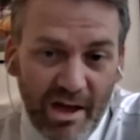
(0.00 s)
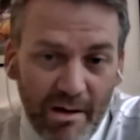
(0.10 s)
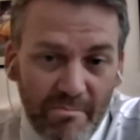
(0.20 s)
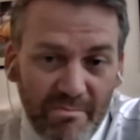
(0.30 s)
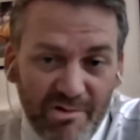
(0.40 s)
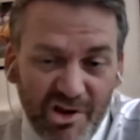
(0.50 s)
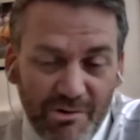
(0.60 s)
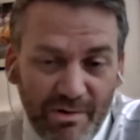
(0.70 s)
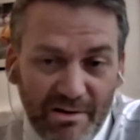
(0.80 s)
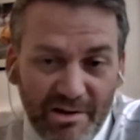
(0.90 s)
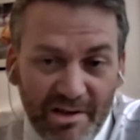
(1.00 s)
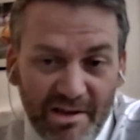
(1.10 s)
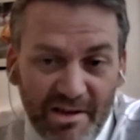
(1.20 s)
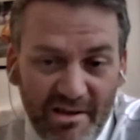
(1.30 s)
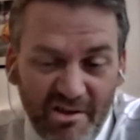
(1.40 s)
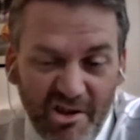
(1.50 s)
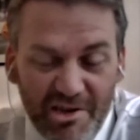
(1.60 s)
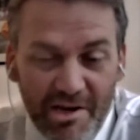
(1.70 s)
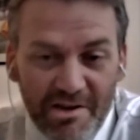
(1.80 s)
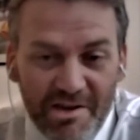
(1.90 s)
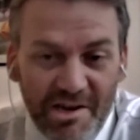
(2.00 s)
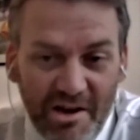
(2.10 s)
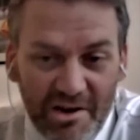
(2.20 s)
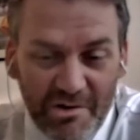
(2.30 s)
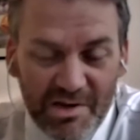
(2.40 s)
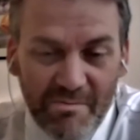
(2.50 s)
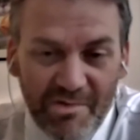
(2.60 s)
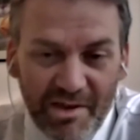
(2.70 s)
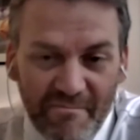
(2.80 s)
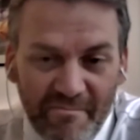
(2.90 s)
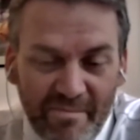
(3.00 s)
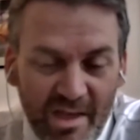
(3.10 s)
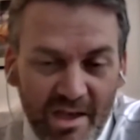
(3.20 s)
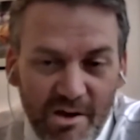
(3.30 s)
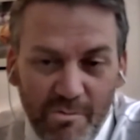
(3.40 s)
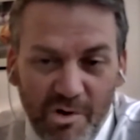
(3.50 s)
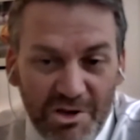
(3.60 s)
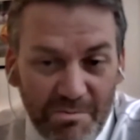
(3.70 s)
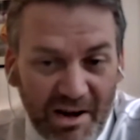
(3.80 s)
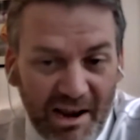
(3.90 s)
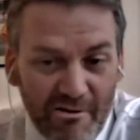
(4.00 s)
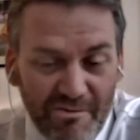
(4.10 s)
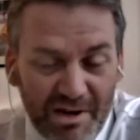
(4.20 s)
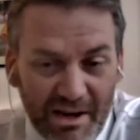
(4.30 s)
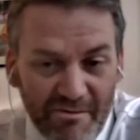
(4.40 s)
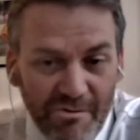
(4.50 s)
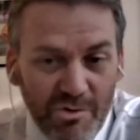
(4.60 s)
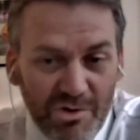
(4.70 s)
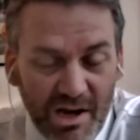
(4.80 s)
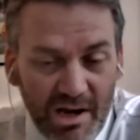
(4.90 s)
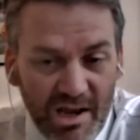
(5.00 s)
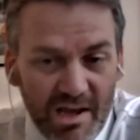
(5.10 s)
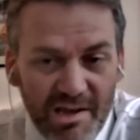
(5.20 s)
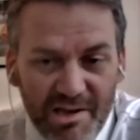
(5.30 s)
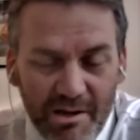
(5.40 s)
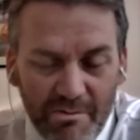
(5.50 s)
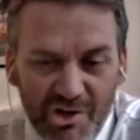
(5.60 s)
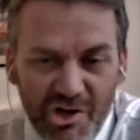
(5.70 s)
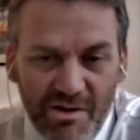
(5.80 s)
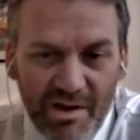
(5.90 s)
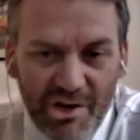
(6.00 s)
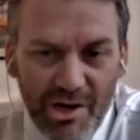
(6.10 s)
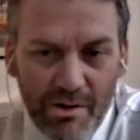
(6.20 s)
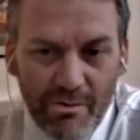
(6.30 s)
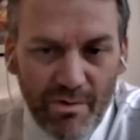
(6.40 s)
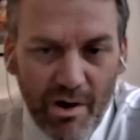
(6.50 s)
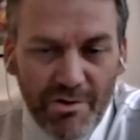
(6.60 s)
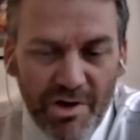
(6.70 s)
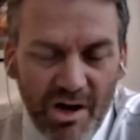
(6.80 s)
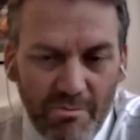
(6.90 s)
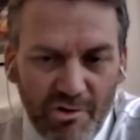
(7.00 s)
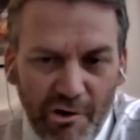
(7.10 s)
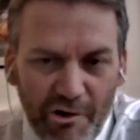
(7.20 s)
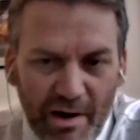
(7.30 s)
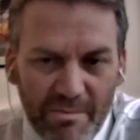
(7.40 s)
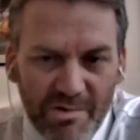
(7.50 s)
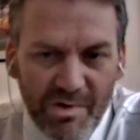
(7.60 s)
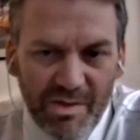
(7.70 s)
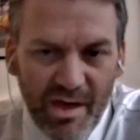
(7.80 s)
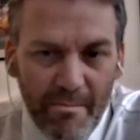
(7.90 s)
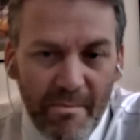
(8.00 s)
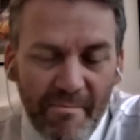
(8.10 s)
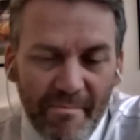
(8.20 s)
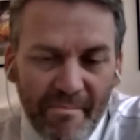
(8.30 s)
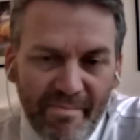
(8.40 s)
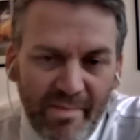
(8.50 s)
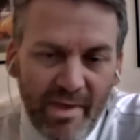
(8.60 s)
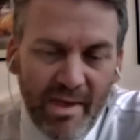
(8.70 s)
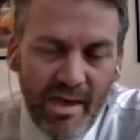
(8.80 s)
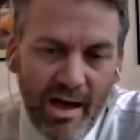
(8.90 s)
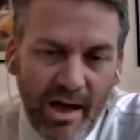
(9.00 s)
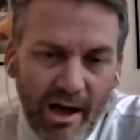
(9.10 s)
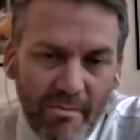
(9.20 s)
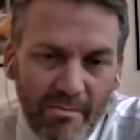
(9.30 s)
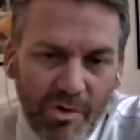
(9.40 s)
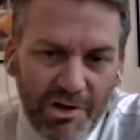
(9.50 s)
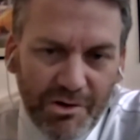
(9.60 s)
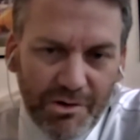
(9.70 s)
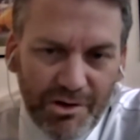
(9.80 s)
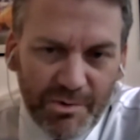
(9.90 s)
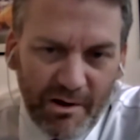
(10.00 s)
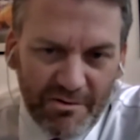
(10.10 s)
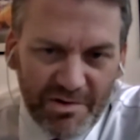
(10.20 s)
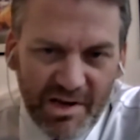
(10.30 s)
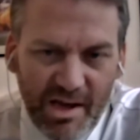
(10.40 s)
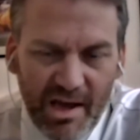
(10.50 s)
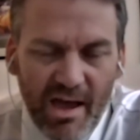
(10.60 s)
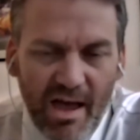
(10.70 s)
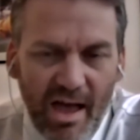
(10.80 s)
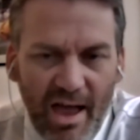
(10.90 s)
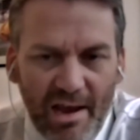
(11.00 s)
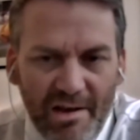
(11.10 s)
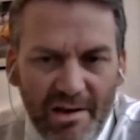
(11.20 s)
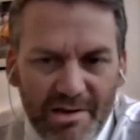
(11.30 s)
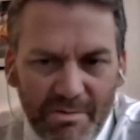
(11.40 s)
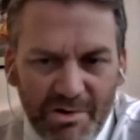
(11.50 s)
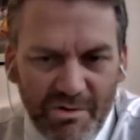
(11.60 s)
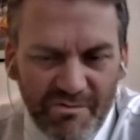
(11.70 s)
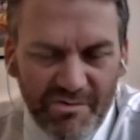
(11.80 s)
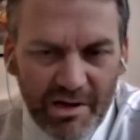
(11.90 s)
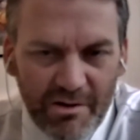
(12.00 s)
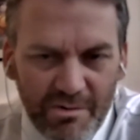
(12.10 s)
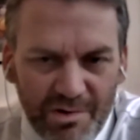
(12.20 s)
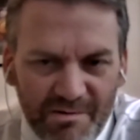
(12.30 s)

just around 1999 or something. Worked at McLaren for nearly 14 years, and I was chief engineer on road car programs with them. Worked on the 12C and subsequent vehicles.